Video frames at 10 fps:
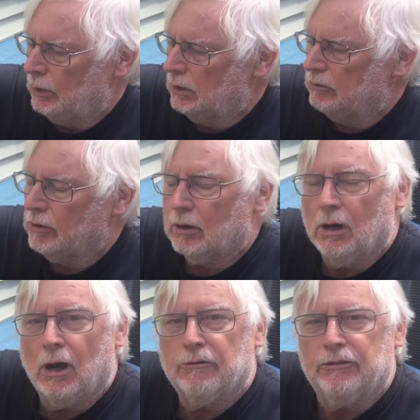We love our
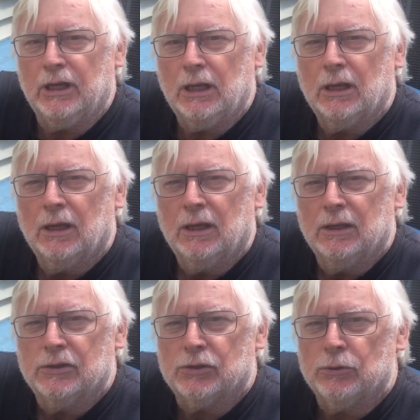coffee,
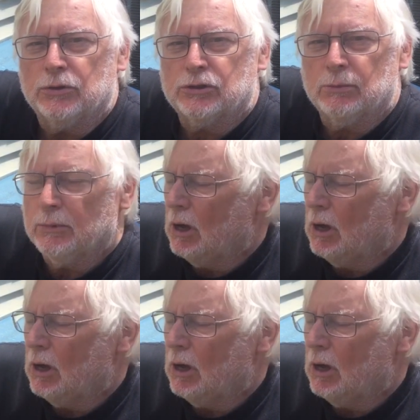so there's some